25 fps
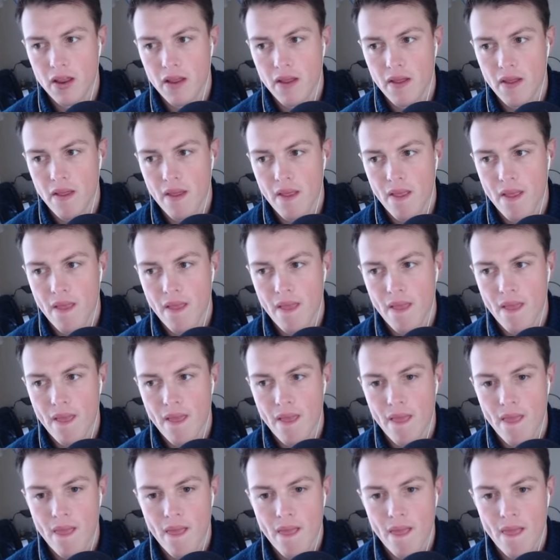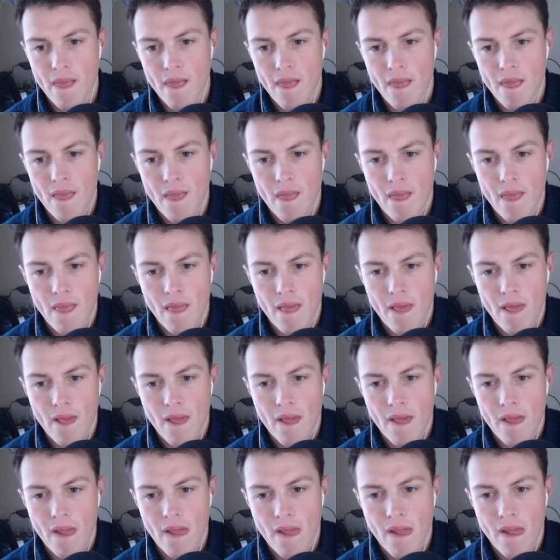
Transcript: (silence)